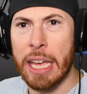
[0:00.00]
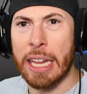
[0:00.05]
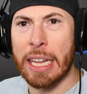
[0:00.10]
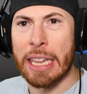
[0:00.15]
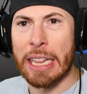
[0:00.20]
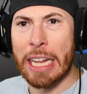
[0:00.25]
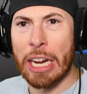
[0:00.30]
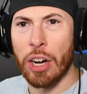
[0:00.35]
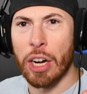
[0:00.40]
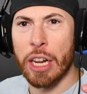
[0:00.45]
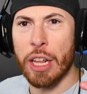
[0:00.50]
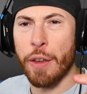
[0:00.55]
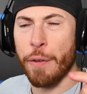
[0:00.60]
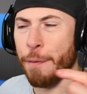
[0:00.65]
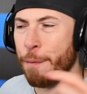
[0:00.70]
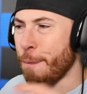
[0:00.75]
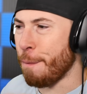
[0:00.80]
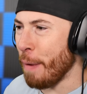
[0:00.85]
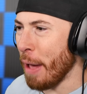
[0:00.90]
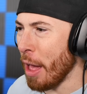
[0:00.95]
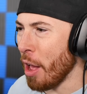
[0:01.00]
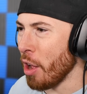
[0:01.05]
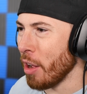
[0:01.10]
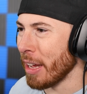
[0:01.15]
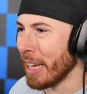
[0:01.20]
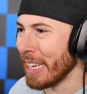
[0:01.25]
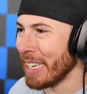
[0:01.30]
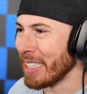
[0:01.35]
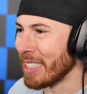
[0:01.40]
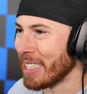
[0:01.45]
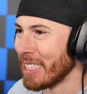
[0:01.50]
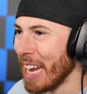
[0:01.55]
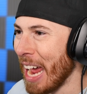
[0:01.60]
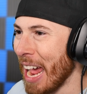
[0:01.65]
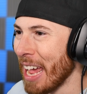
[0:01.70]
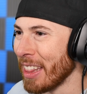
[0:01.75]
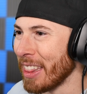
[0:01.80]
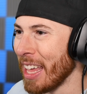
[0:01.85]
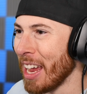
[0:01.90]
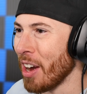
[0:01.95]
He literally fell
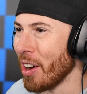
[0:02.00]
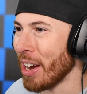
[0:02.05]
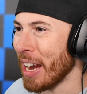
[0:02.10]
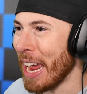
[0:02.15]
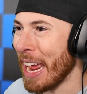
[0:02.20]
inside there